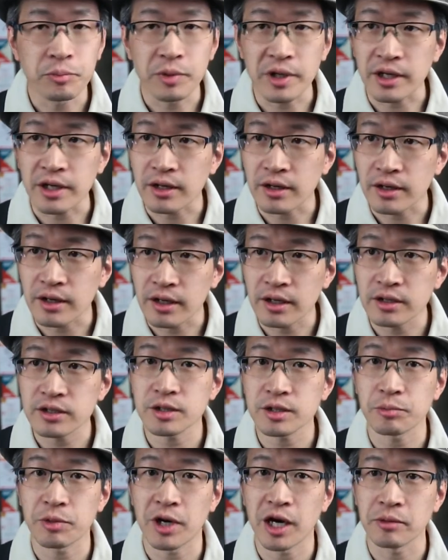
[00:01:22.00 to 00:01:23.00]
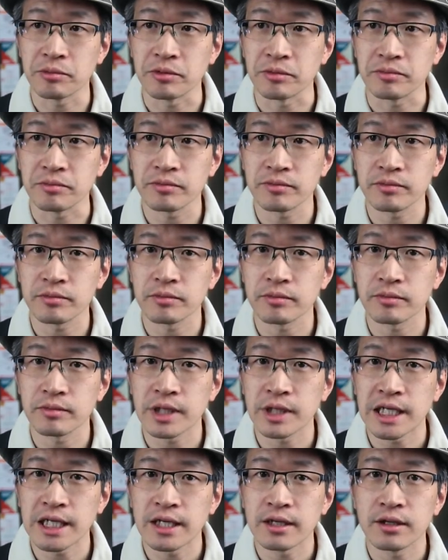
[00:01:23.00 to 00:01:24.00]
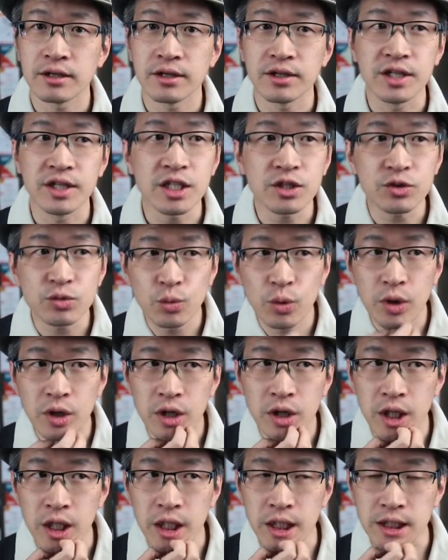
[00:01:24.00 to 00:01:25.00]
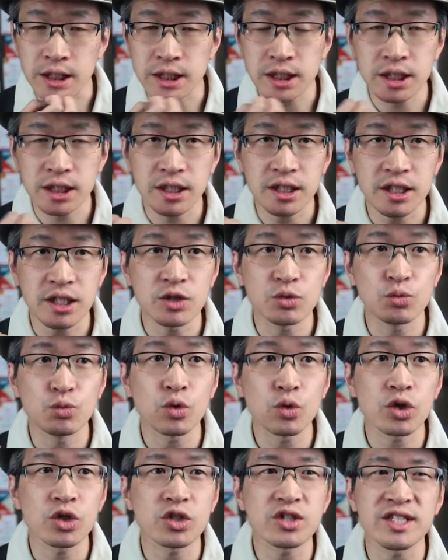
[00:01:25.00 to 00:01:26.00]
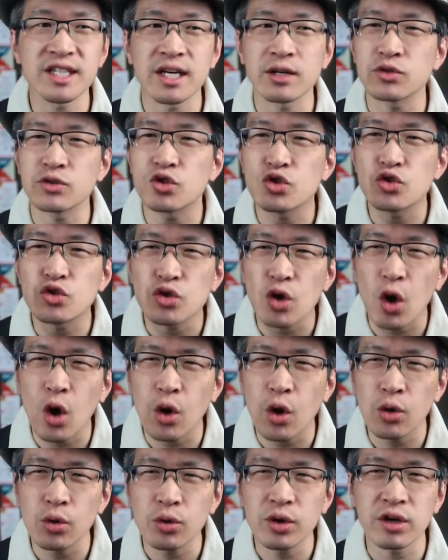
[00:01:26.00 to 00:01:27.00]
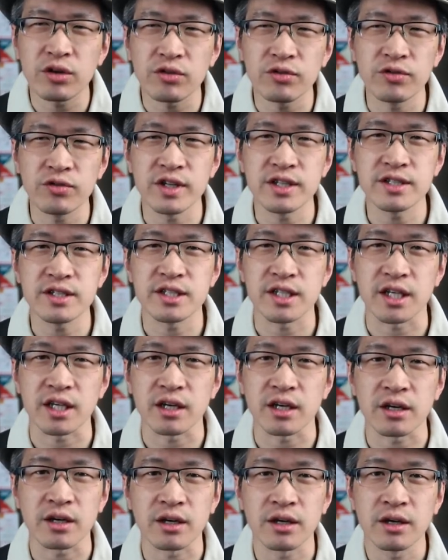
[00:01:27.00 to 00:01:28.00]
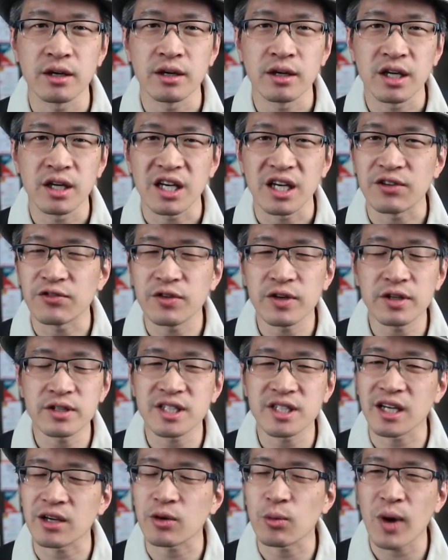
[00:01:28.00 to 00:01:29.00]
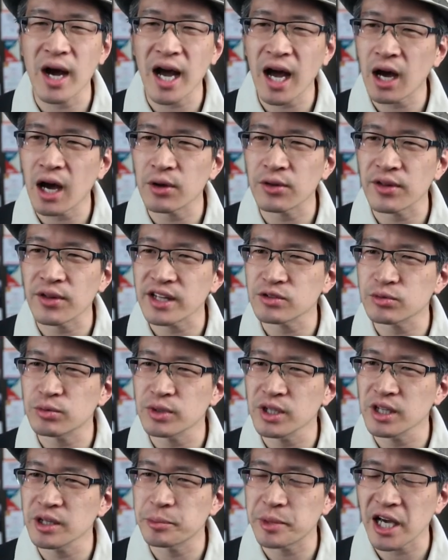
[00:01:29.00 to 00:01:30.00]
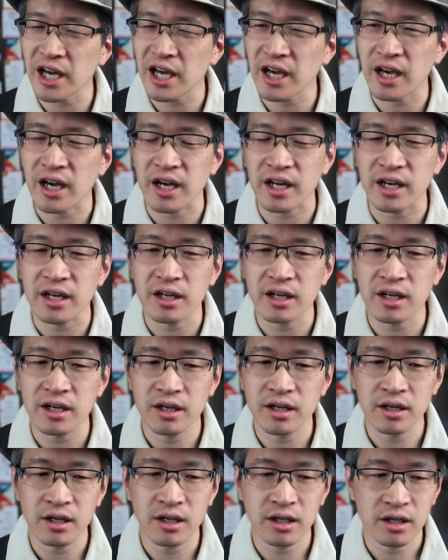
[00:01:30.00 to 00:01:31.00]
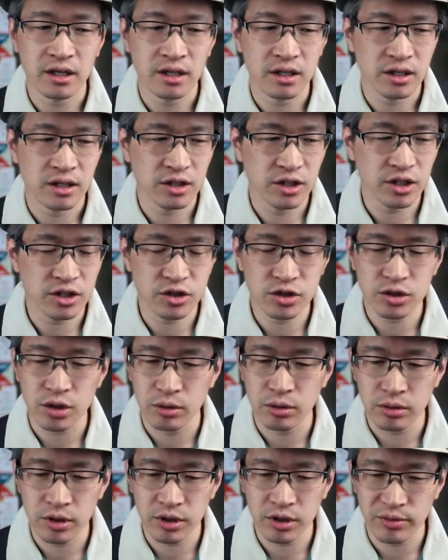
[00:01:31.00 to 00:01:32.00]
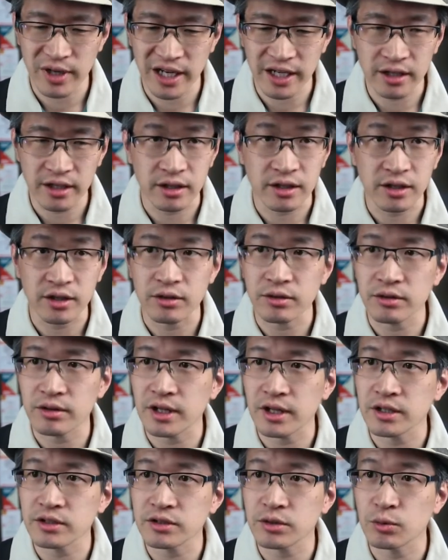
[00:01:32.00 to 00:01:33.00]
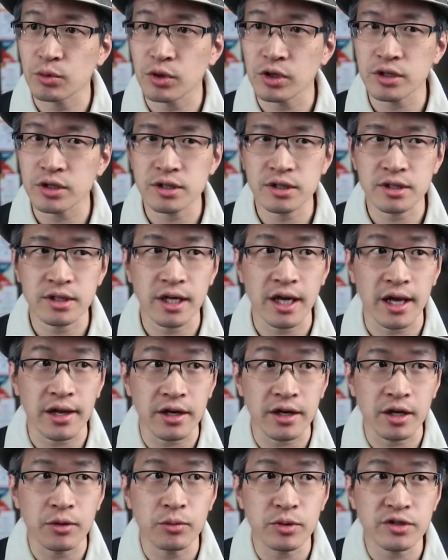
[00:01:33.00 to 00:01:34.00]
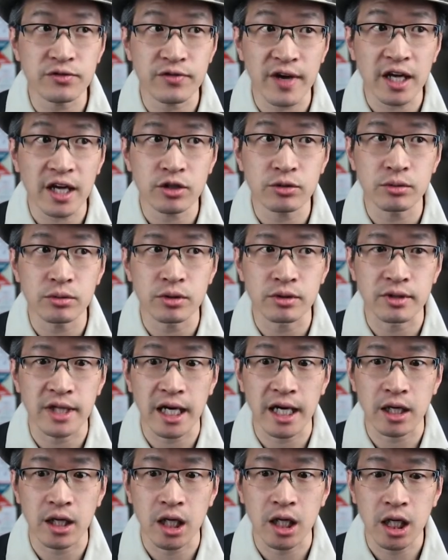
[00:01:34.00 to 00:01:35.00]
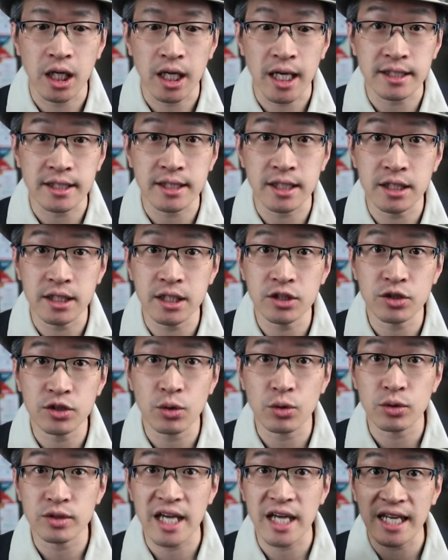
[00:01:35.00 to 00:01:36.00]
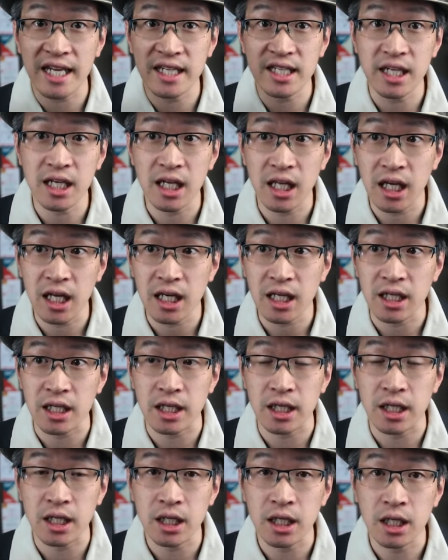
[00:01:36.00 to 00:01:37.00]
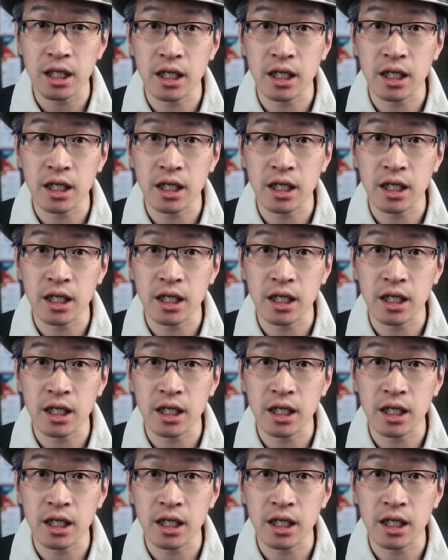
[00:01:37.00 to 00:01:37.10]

But here's the problem. This words, these words sound so convincing it feels like, wow, that's really bad. He's totally right. You know, things are worse. And it was factual that SAT scores had declined.